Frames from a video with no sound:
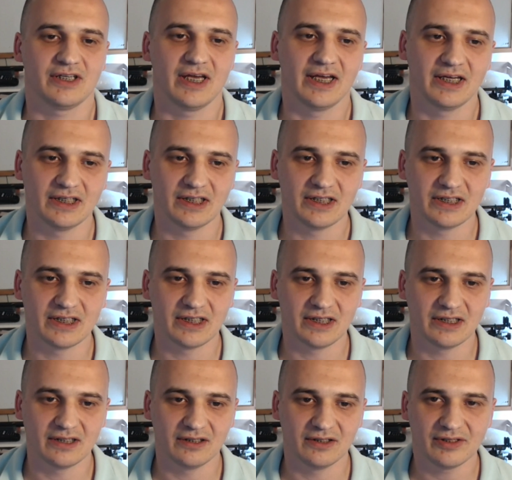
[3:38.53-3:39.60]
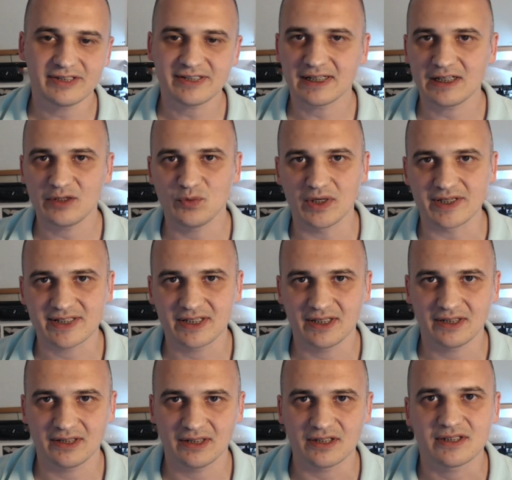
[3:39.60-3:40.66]
And recently we're
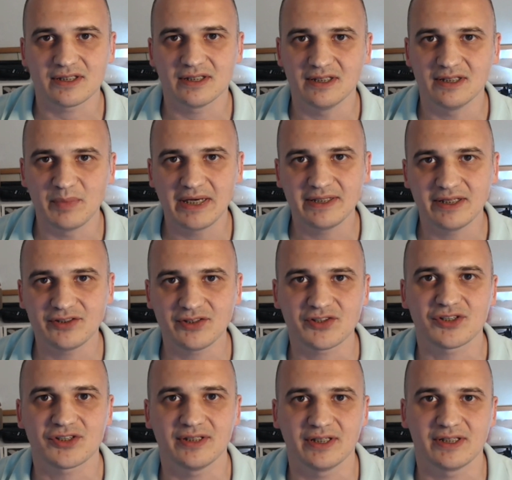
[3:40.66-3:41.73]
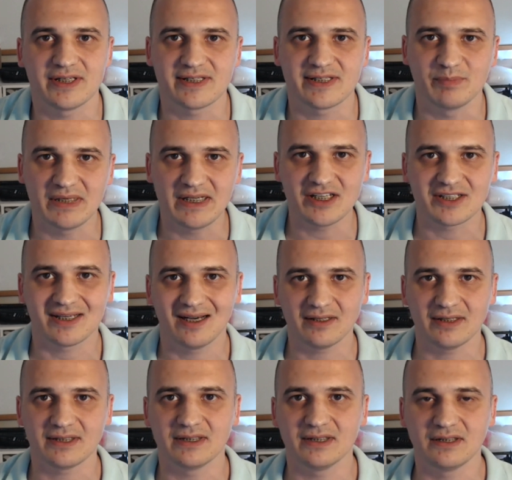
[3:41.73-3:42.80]
seeing that the main industry that is being
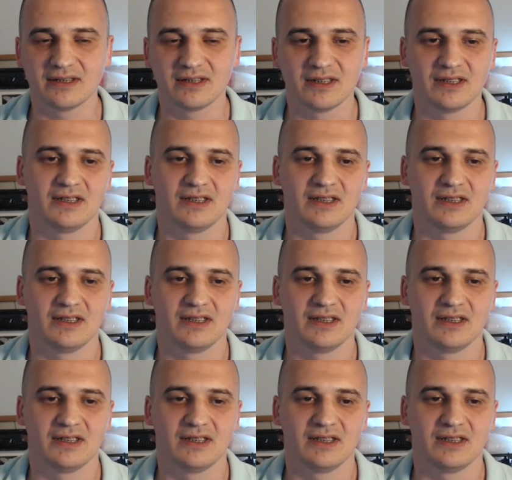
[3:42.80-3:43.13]
targeted